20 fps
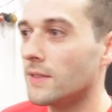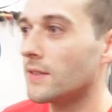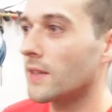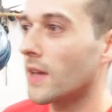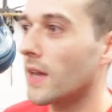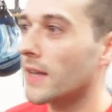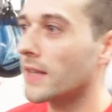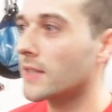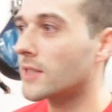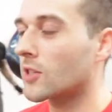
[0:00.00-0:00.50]

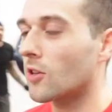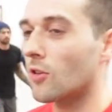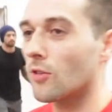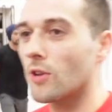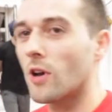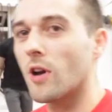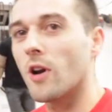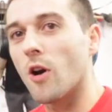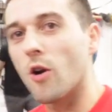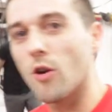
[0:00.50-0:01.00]
Yeah, it's
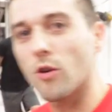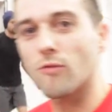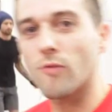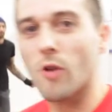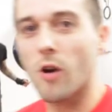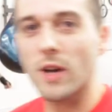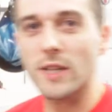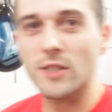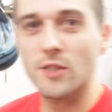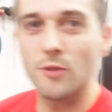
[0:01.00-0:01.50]
on uh, Hook
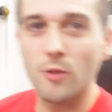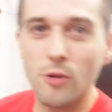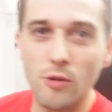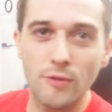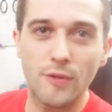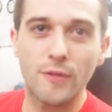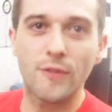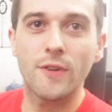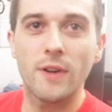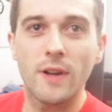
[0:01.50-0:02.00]
Rise
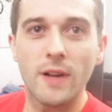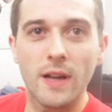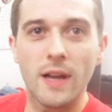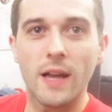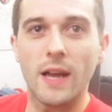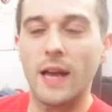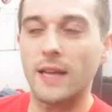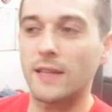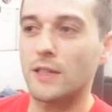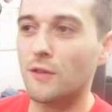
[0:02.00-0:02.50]
North,
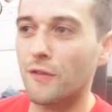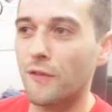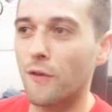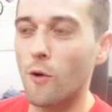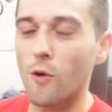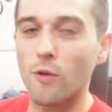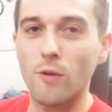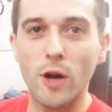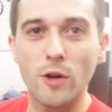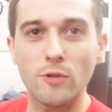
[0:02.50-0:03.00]
and it's
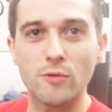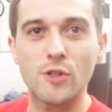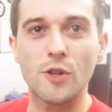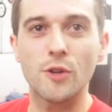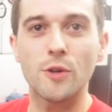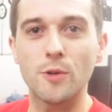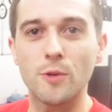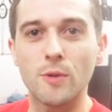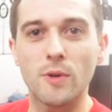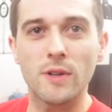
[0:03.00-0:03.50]

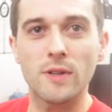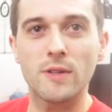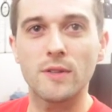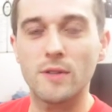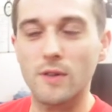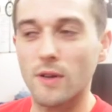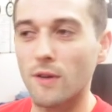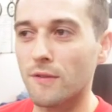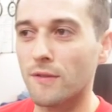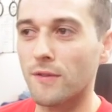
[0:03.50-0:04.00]
402
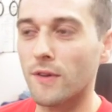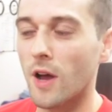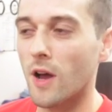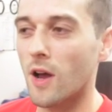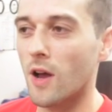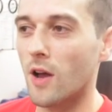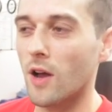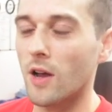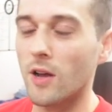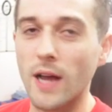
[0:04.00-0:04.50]

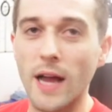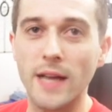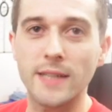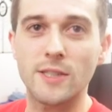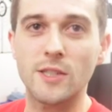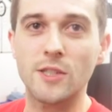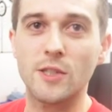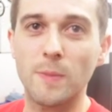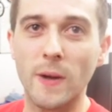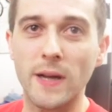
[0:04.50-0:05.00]
uh,
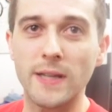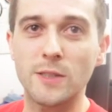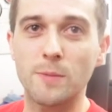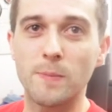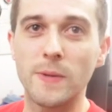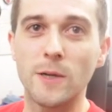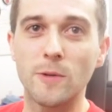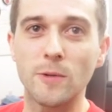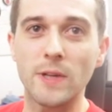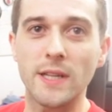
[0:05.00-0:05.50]
Ace of
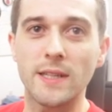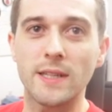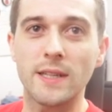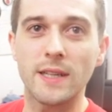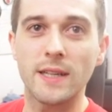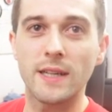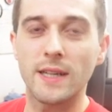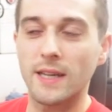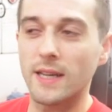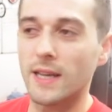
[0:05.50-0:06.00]
Spades building.
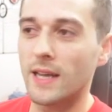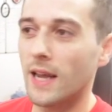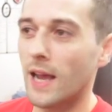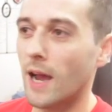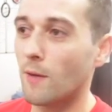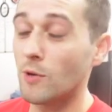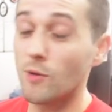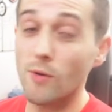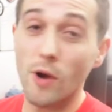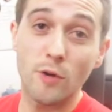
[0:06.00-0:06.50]

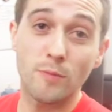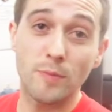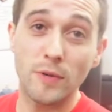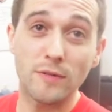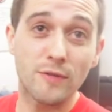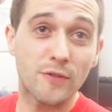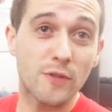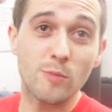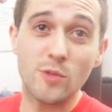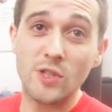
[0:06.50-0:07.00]
And we're
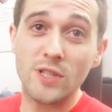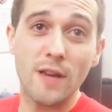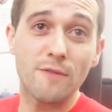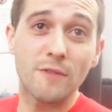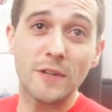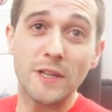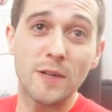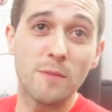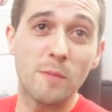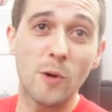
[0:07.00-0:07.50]
open from
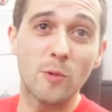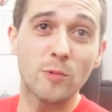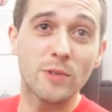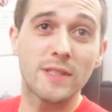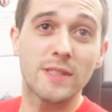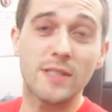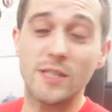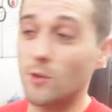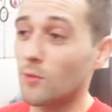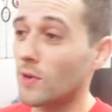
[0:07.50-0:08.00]
seven in the
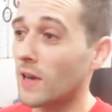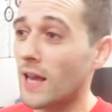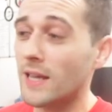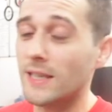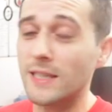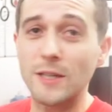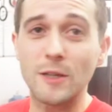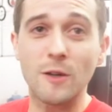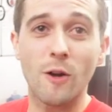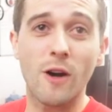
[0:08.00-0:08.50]
morning till
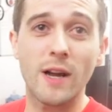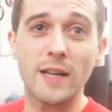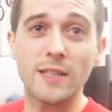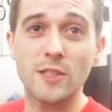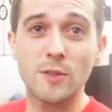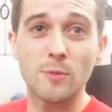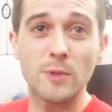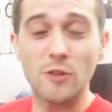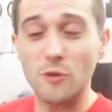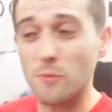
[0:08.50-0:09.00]
late at
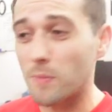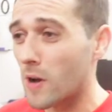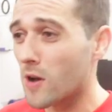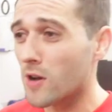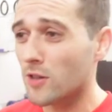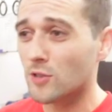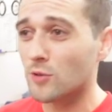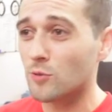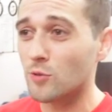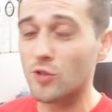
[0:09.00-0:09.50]
night. So we do
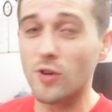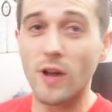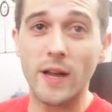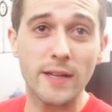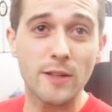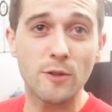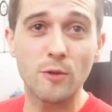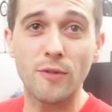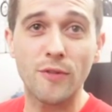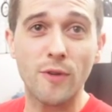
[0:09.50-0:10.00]
personal
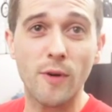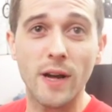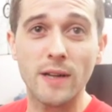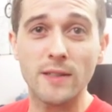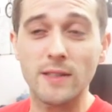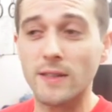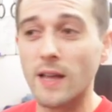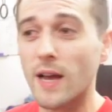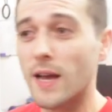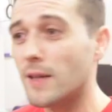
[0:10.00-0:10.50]
training all
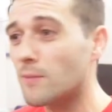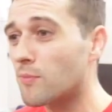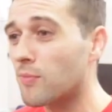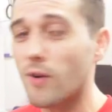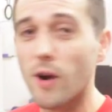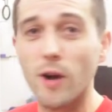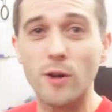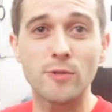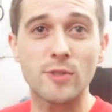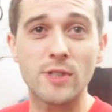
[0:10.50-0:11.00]
throughout the day,
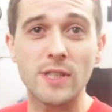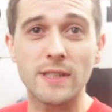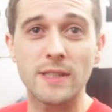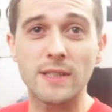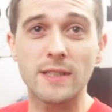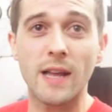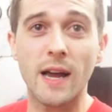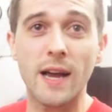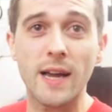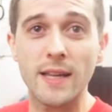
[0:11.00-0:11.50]
pros in
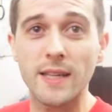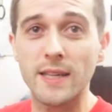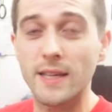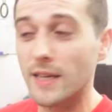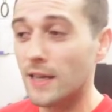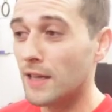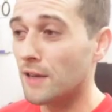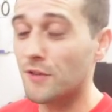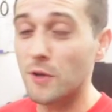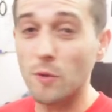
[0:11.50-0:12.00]
the day.
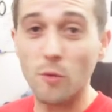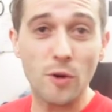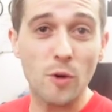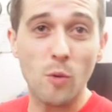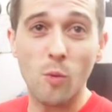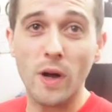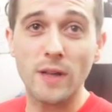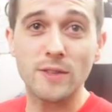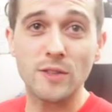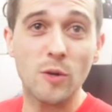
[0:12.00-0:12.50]
If you want
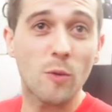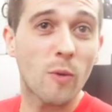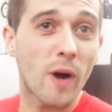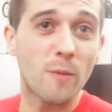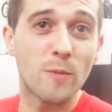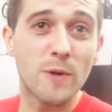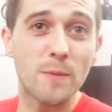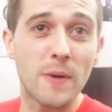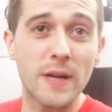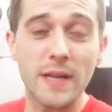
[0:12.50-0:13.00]
a
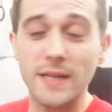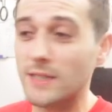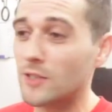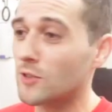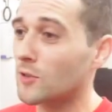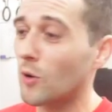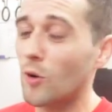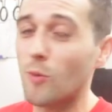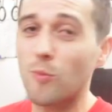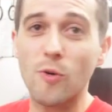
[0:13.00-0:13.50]
one-to-one -one with me,
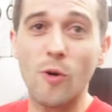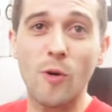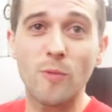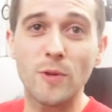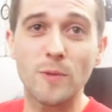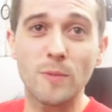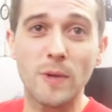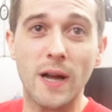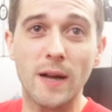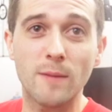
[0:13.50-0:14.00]
it's not a
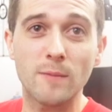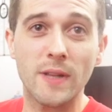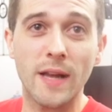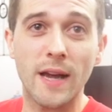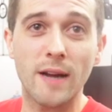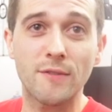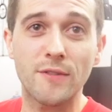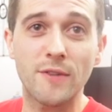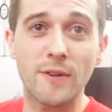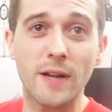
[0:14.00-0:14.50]
problem. Come
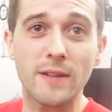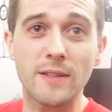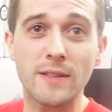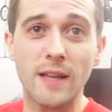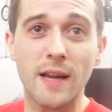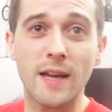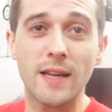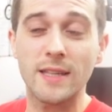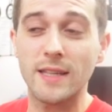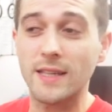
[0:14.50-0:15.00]
down throughout the
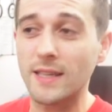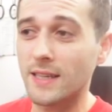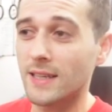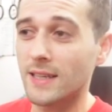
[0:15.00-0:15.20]
day